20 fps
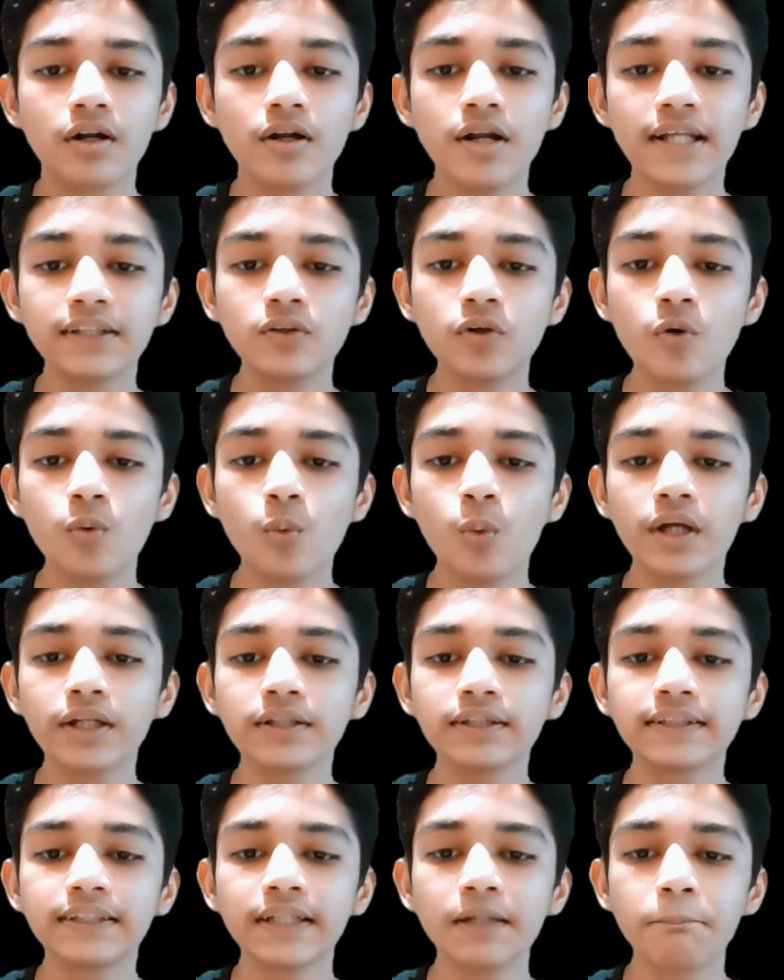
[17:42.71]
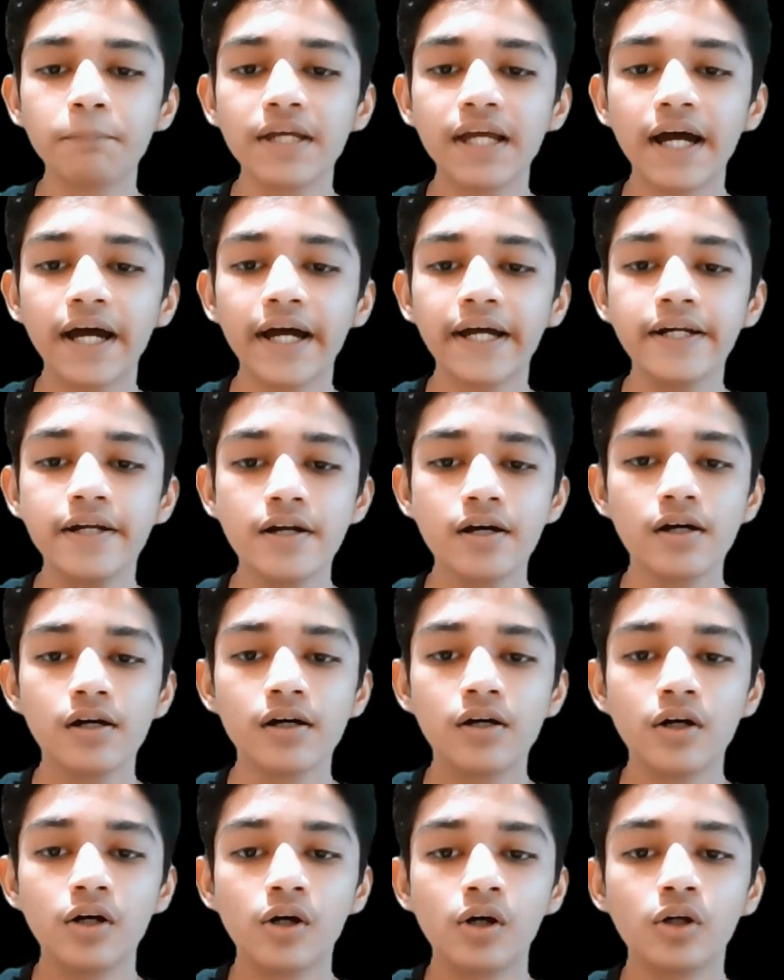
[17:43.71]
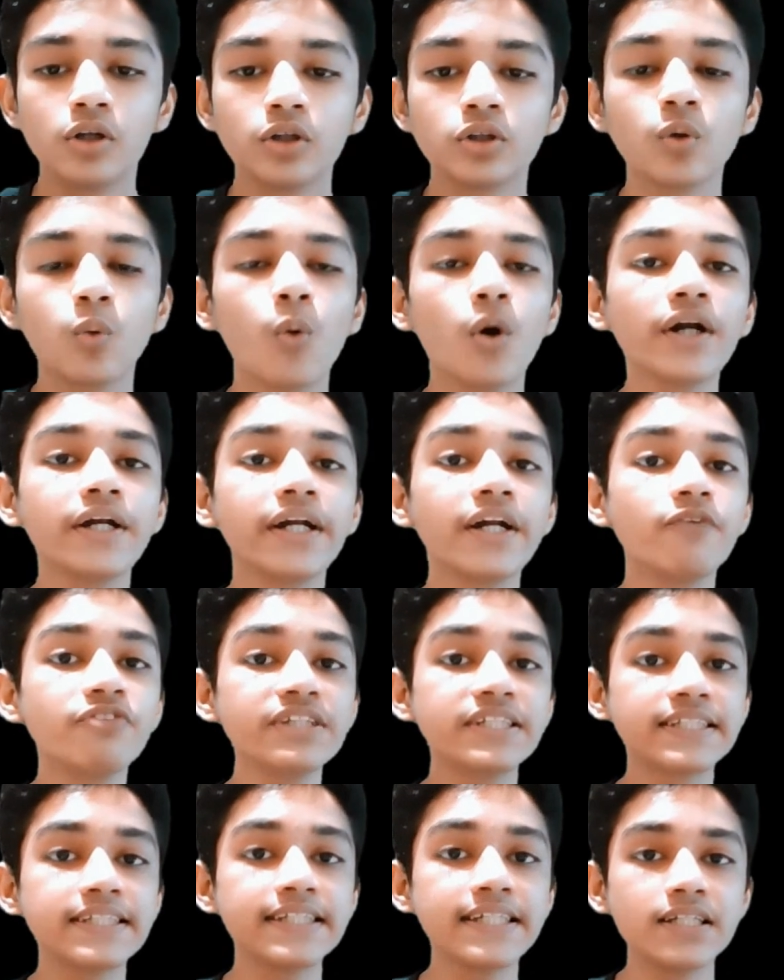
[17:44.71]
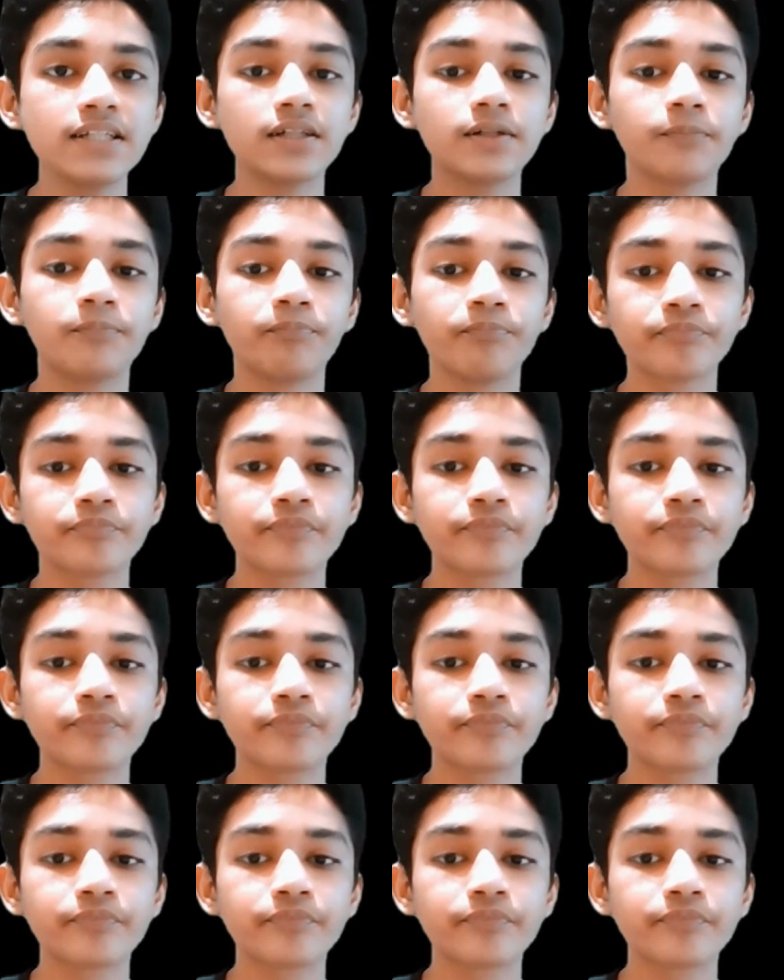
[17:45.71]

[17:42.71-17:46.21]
Let's go one step behind. So what did we see?